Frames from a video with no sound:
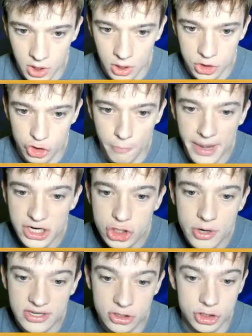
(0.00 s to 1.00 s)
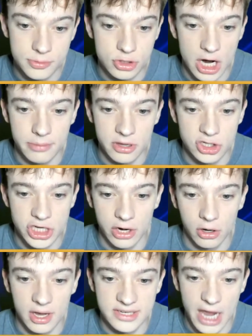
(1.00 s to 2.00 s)
So make sure you guys are subscribed to the
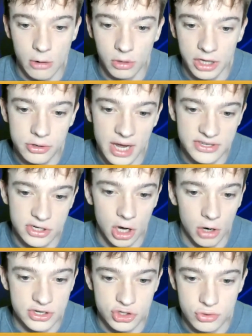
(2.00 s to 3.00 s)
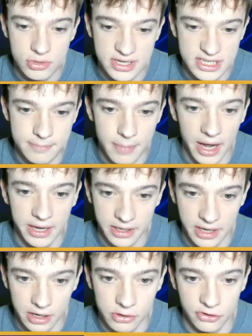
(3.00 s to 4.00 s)
channel, as I will let you guys know as soon as these buy
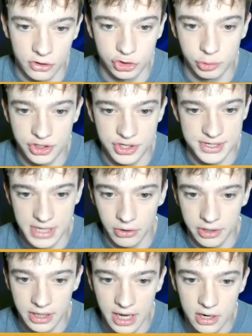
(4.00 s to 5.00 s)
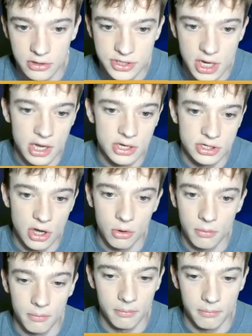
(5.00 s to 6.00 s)
indicators are switched to sell indicators. So
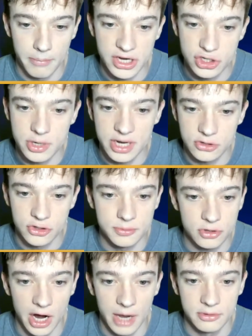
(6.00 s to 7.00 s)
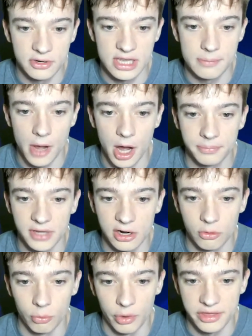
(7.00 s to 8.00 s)
make sure you guys are subscribed to keep updated
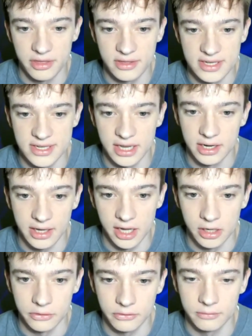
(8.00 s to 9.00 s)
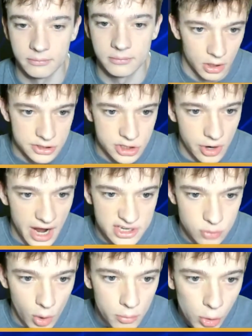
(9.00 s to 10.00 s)
with these indicators. So guys,
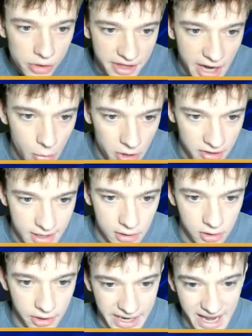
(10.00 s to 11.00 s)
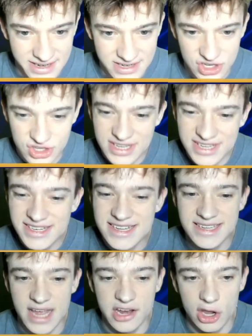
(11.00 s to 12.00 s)
one more thing I want to take a look at is just this
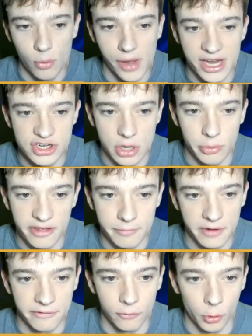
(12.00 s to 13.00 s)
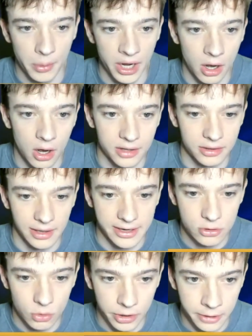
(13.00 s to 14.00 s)
descending wedge that we have been forming on
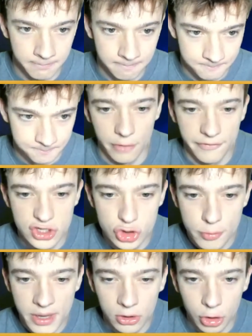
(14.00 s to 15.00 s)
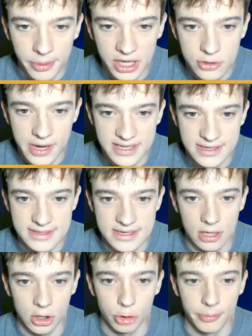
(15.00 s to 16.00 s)
Litecoin. If we zoom in a little bit, you guys can see a
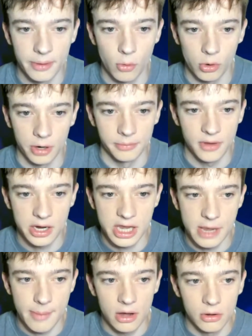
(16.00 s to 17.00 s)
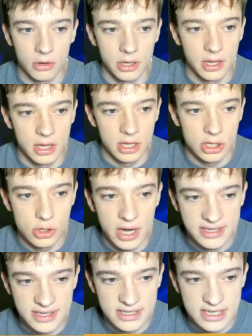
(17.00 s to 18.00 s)
little bit more what I'm talking about. You guys
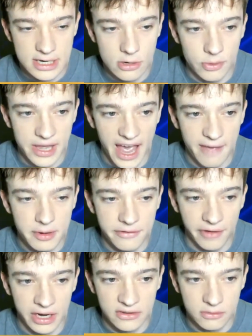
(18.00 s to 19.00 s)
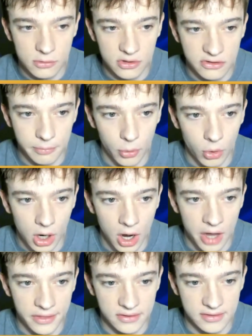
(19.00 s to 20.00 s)
can see we have been finding some good support
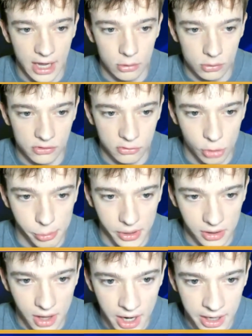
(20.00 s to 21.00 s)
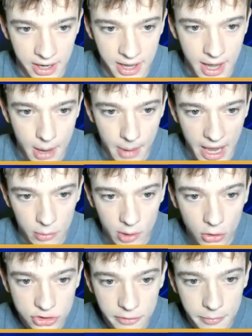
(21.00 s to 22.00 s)
on this downward sloping line, and we
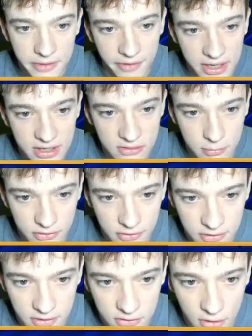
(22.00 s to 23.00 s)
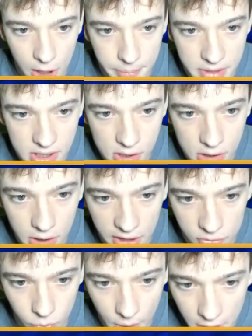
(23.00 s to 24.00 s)
also have been finding some resistance up here as
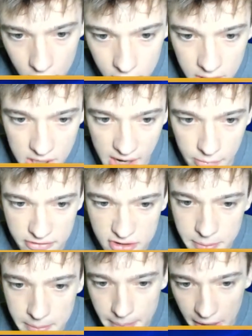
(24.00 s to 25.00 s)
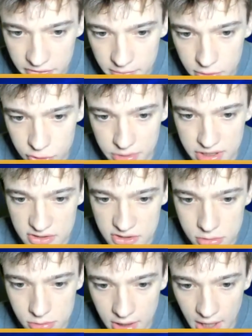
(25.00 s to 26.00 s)
well. And we've just been bouncing between these
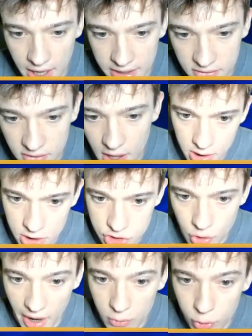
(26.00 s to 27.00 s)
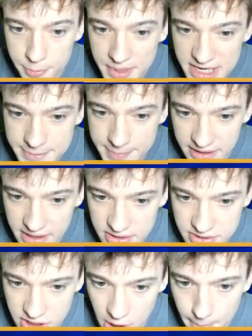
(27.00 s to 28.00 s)
two lines. So I would be expecting us
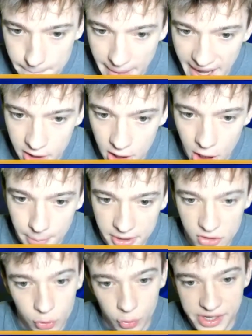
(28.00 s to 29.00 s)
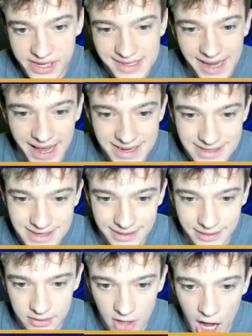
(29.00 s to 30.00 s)
to come back up and retest
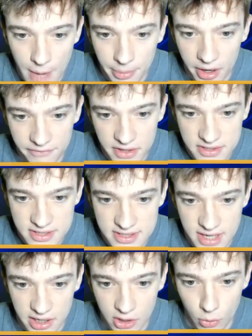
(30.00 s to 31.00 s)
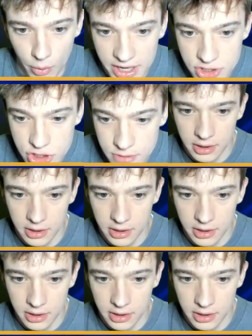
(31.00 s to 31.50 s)
the top of this descending wedge.